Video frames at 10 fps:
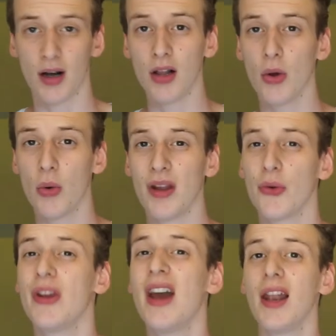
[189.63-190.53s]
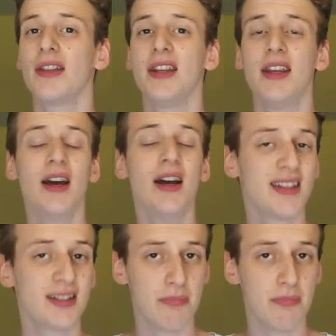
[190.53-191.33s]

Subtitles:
although in reality this